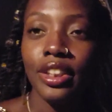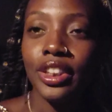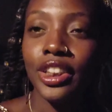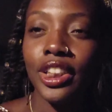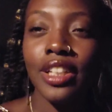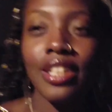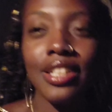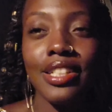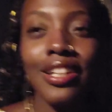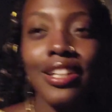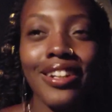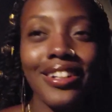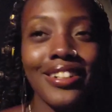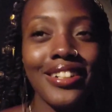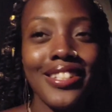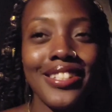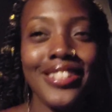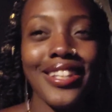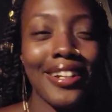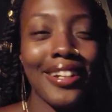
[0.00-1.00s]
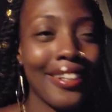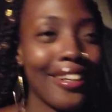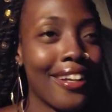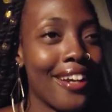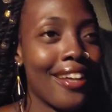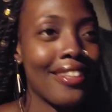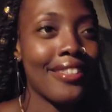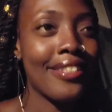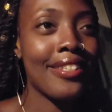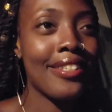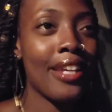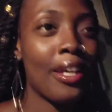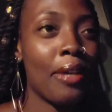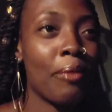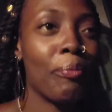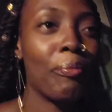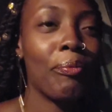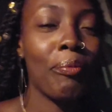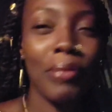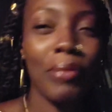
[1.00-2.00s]
She doesn't understand the
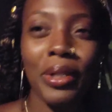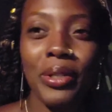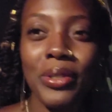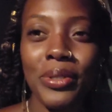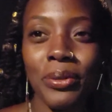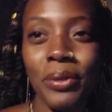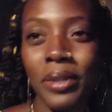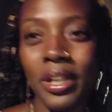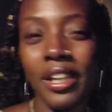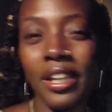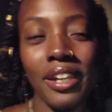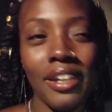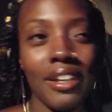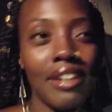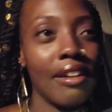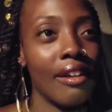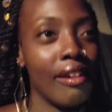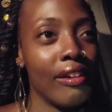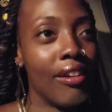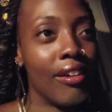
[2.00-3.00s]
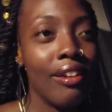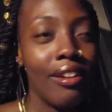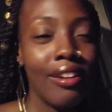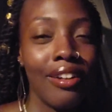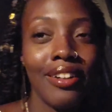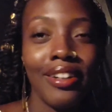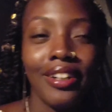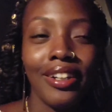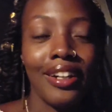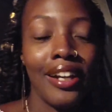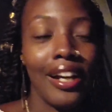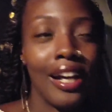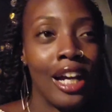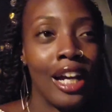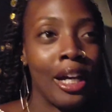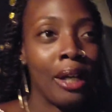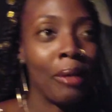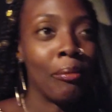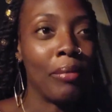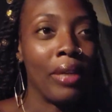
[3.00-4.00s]
concept, but it's okay.
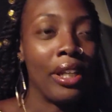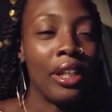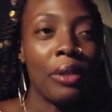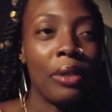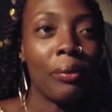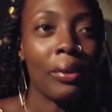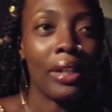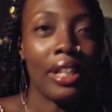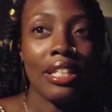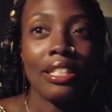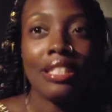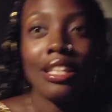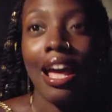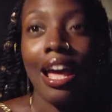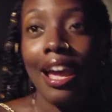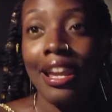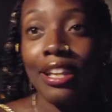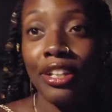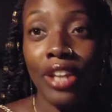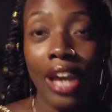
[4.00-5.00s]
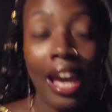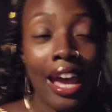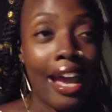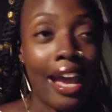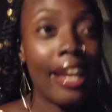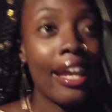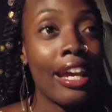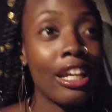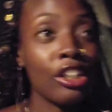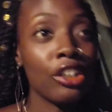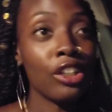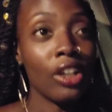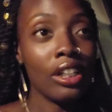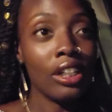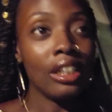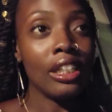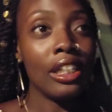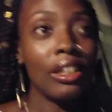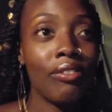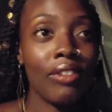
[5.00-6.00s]
Anyways, I had
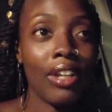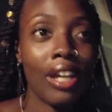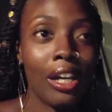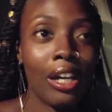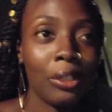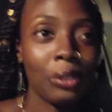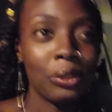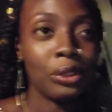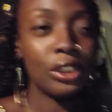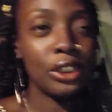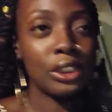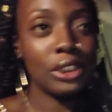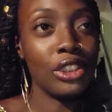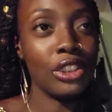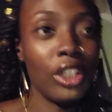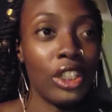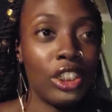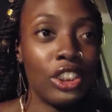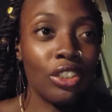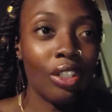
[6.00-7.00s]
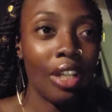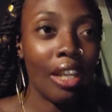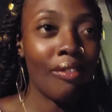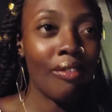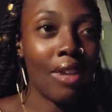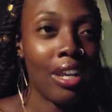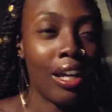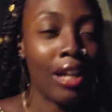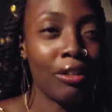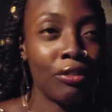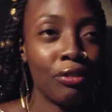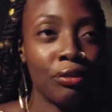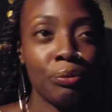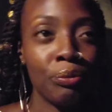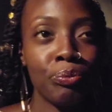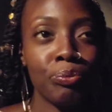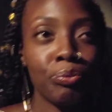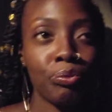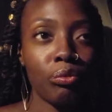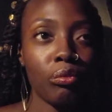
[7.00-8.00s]
done leave the house, done drive off,
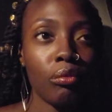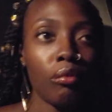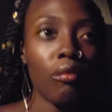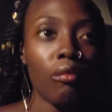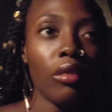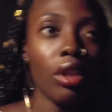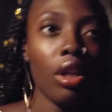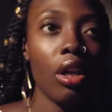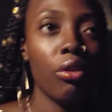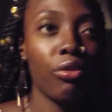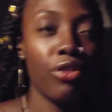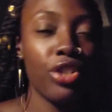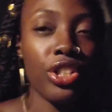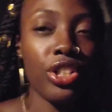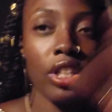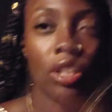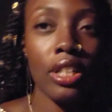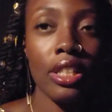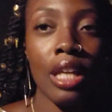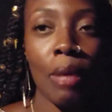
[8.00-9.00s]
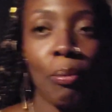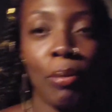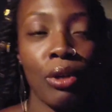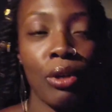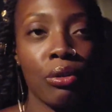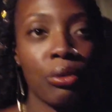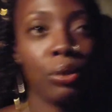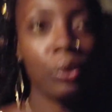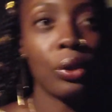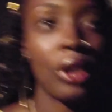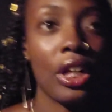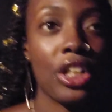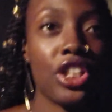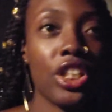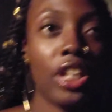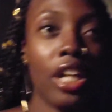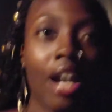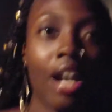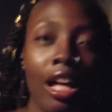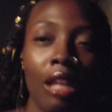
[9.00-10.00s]
reached to the top of the road, and
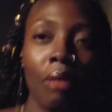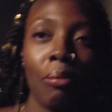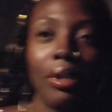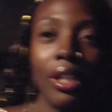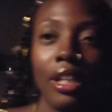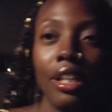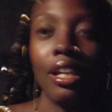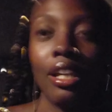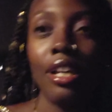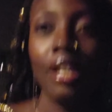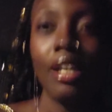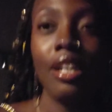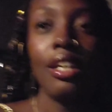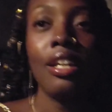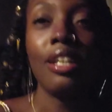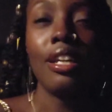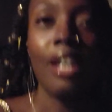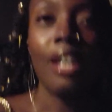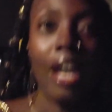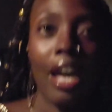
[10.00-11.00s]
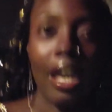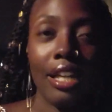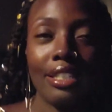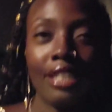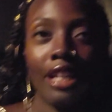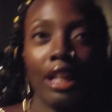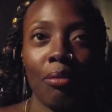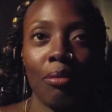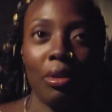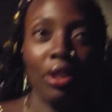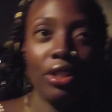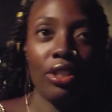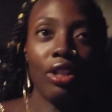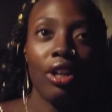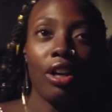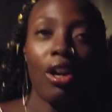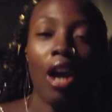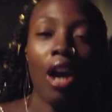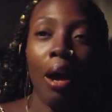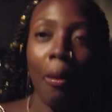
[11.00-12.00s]
she called me and tell me
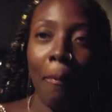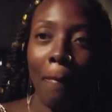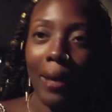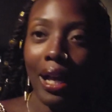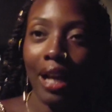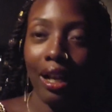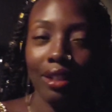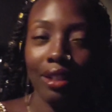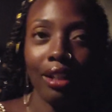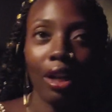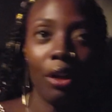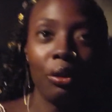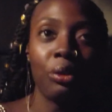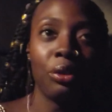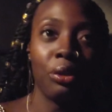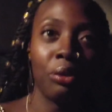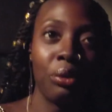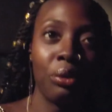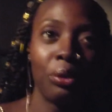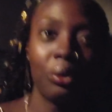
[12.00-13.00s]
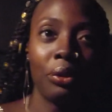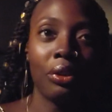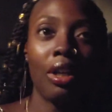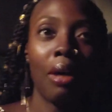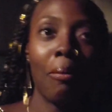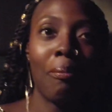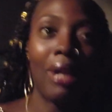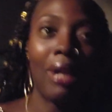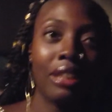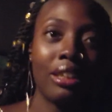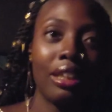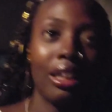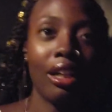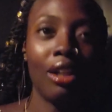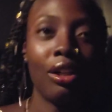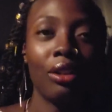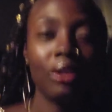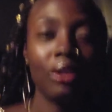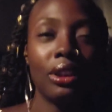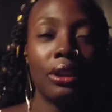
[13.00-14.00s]
to come back down the road, come back to the
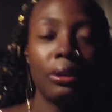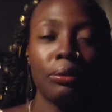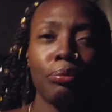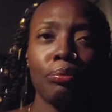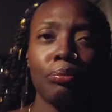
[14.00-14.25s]
house.